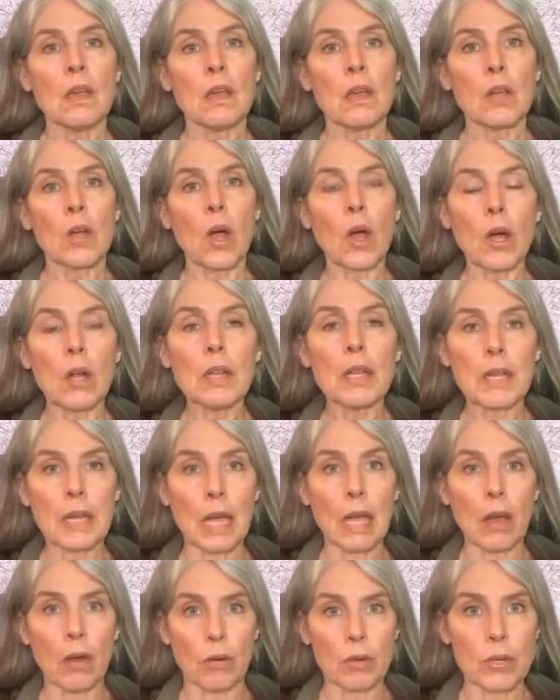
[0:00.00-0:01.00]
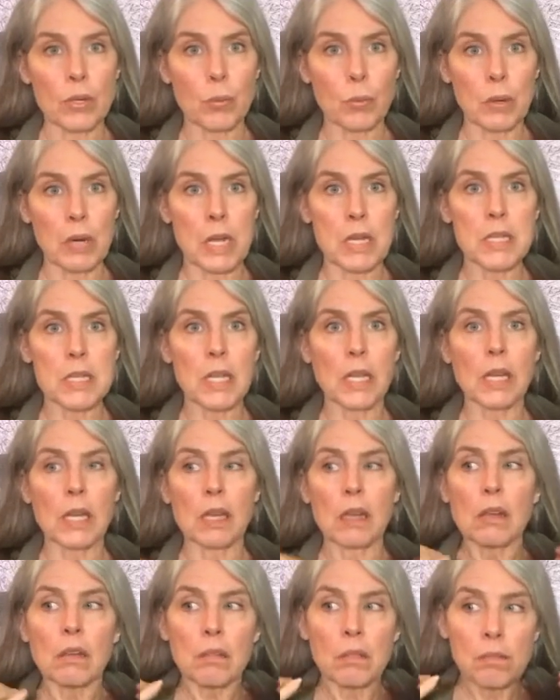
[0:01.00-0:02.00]
calling out, when I say
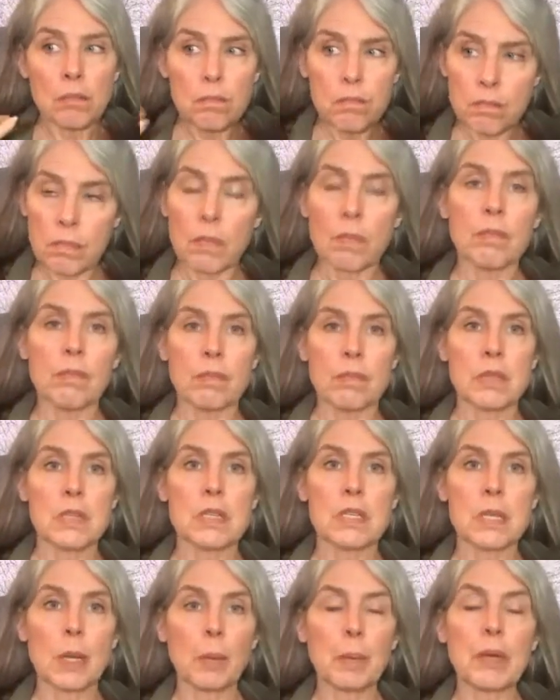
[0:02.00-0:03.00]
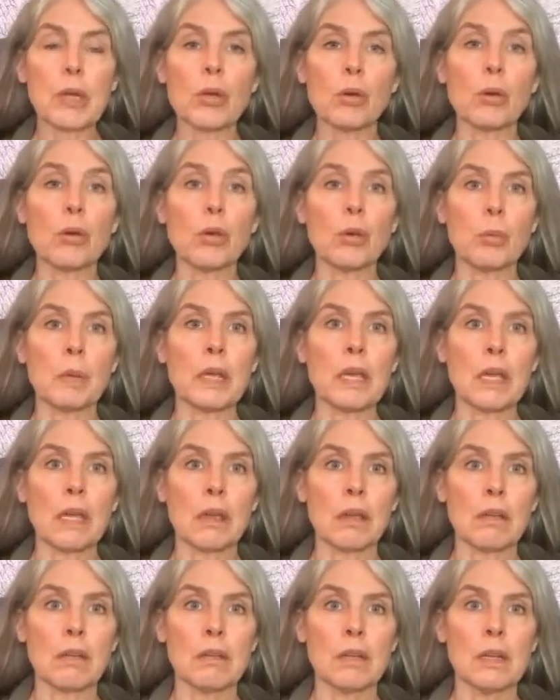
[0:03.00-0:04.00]
step into who you be,
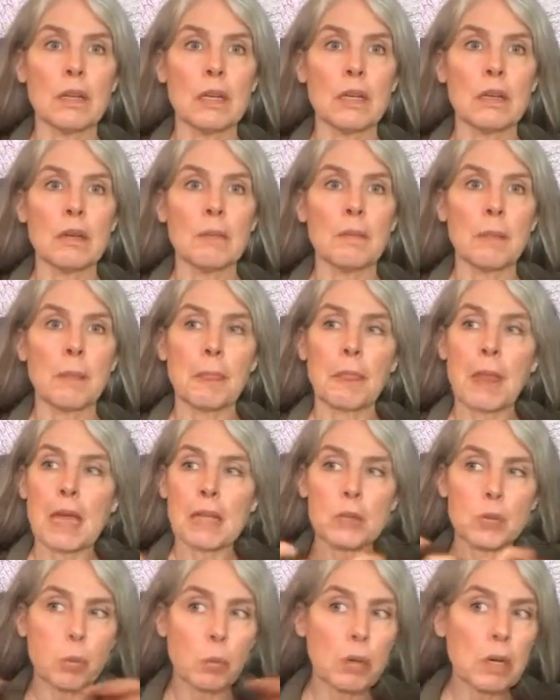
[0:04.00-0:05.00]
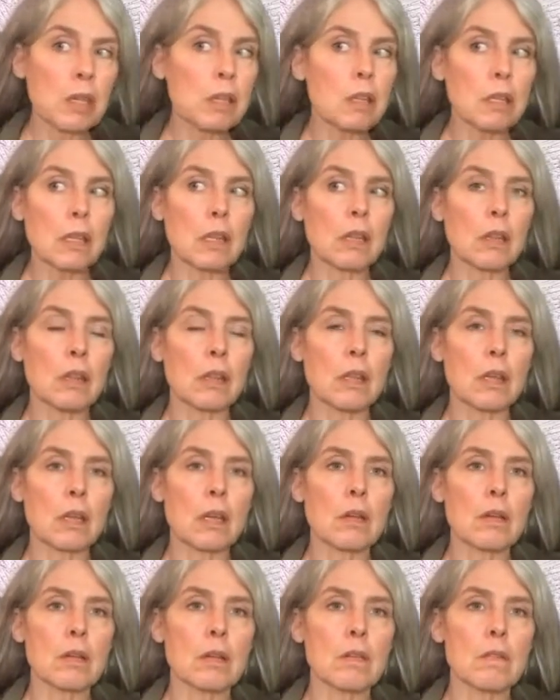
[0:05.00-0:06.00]
that's one of the
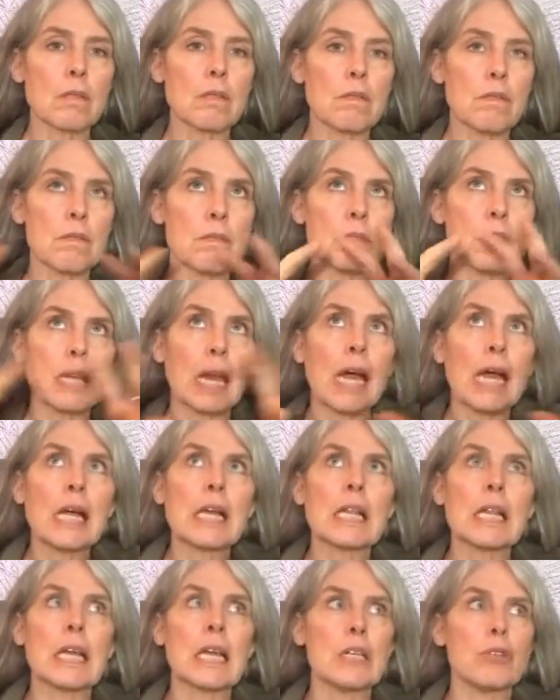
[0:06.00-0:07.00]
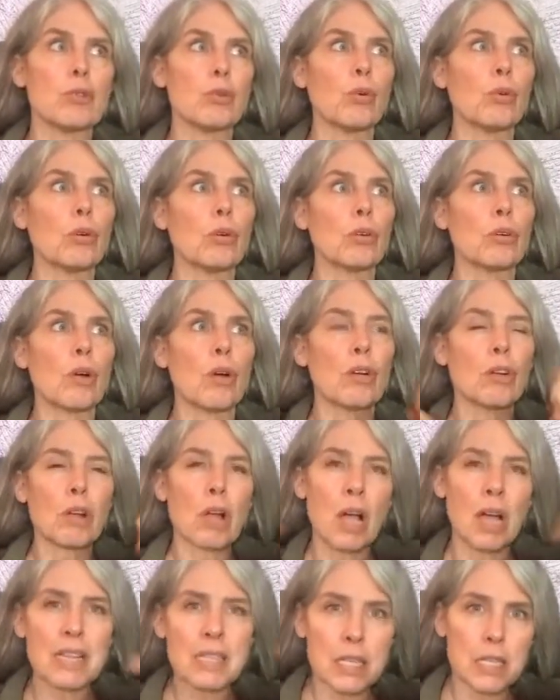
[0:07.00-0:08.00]
taglines or
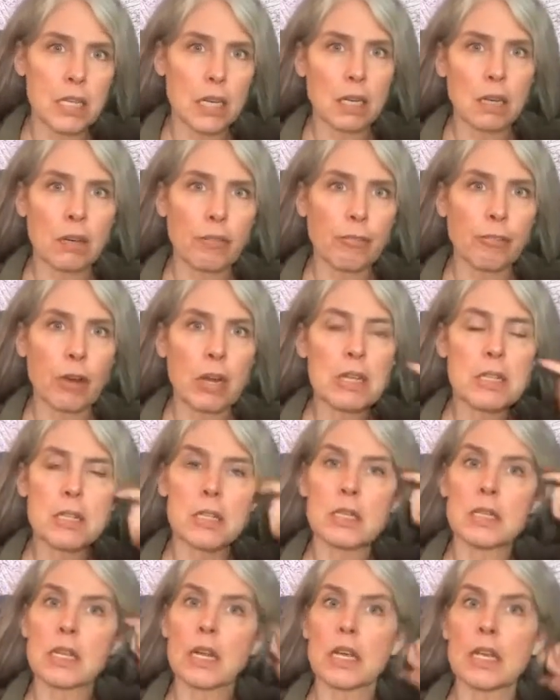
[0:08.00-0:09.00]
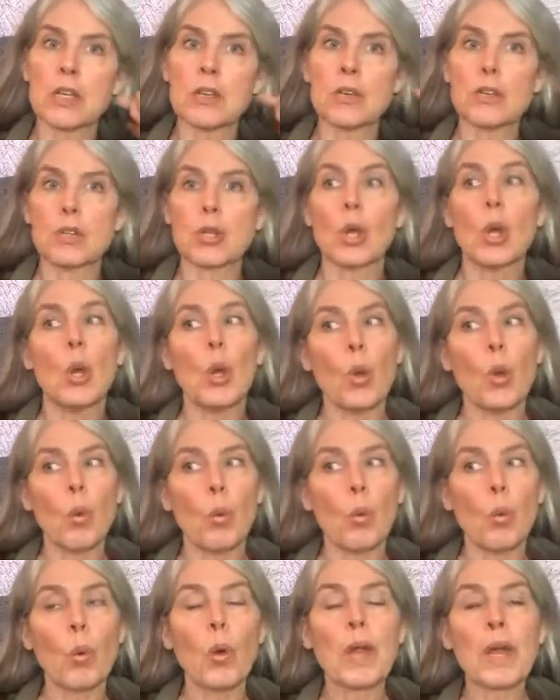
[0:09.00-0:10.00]
constant phrases that I use
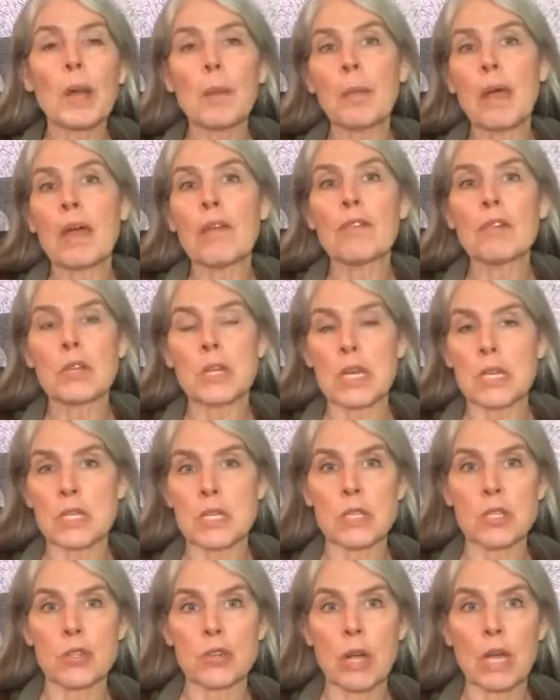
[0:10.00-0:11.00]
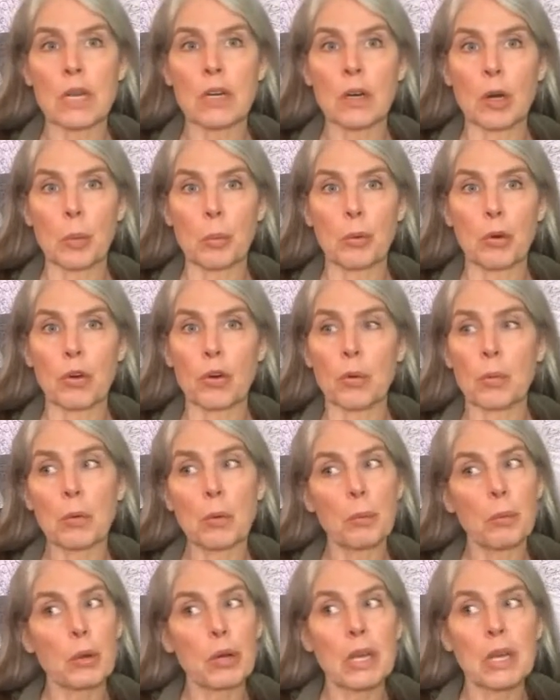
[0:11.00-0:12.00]
when I'm advertising the Dragon Heart program or
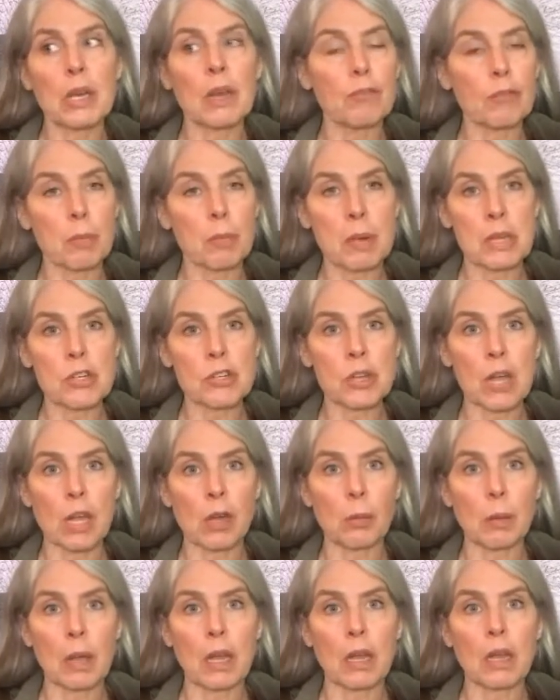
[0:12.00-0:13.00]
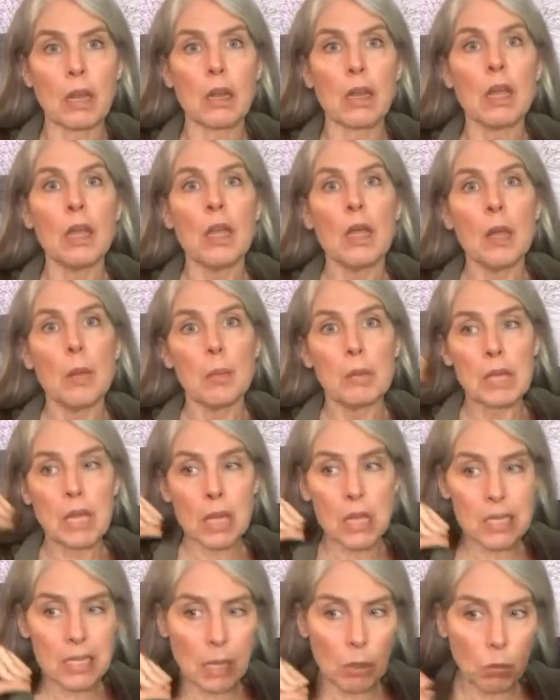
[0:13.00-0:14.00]
putting information out about it,
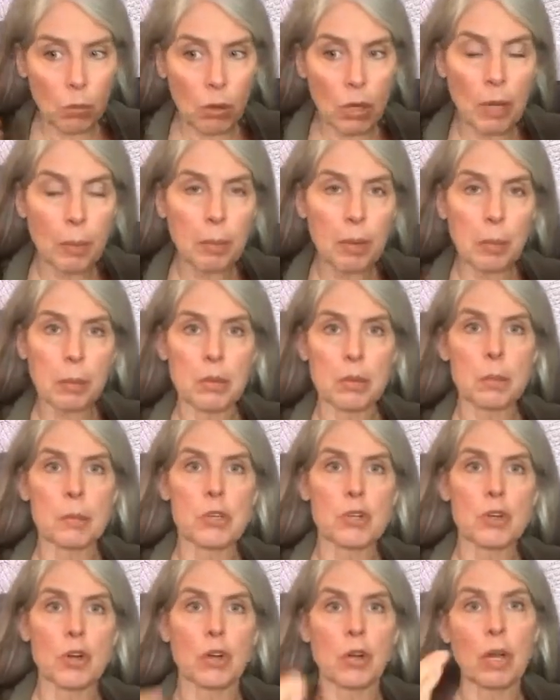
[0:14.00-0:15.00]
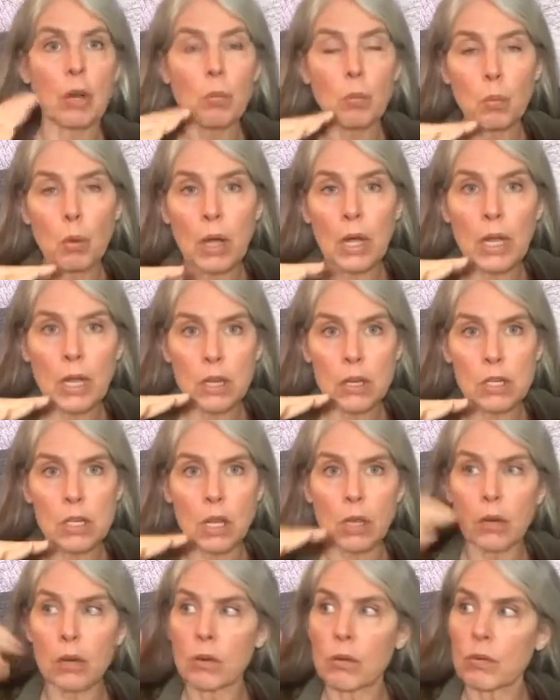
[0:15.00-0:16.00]
because I want people to be triggered. I want you to
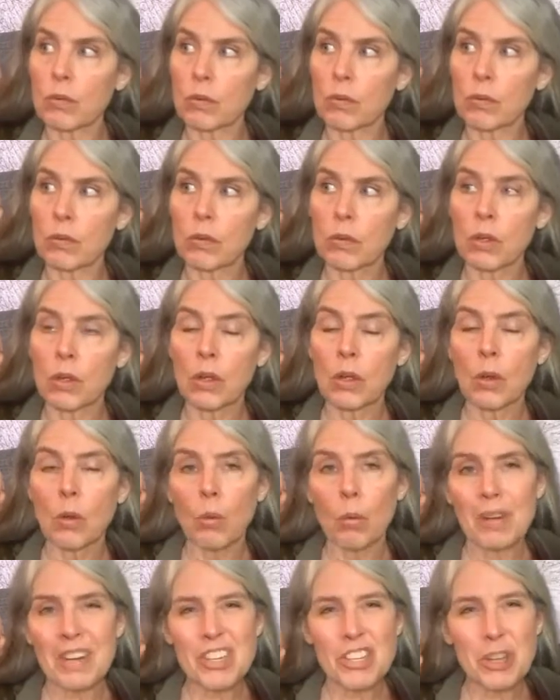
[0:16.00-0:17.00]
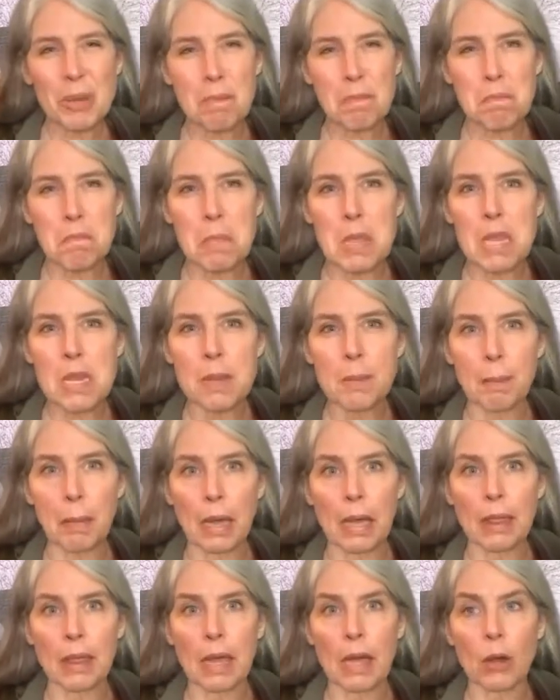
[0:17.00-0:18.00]
go, what does she mean by
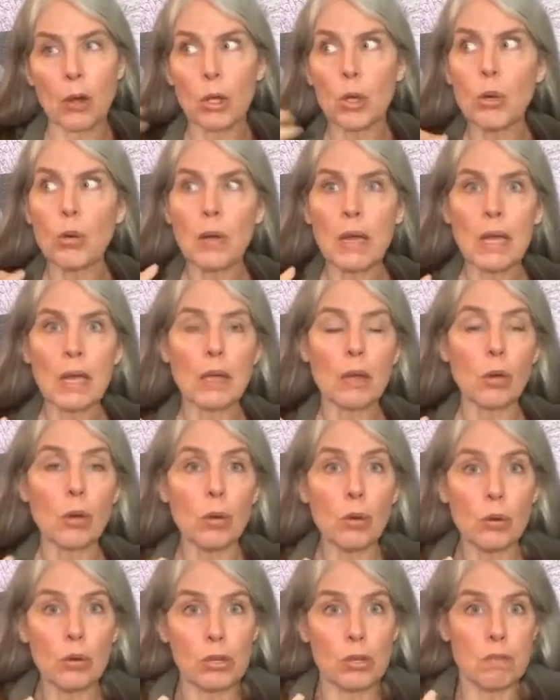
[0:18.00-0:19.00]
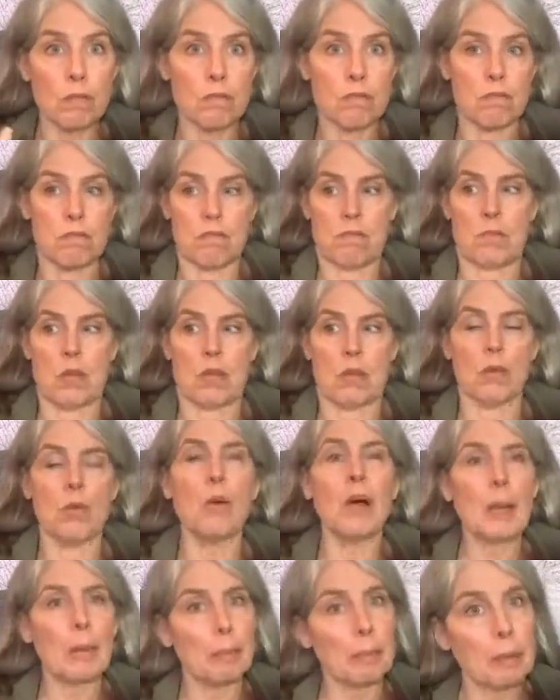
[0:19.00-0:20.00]
that? Who
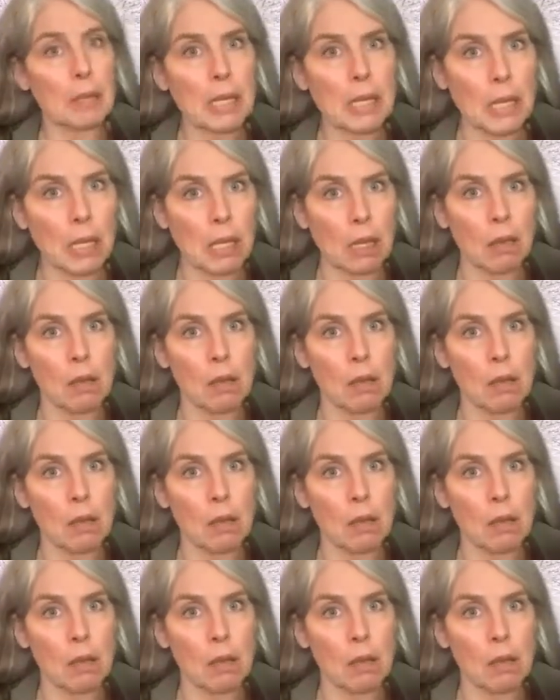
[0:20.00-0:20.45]
I be?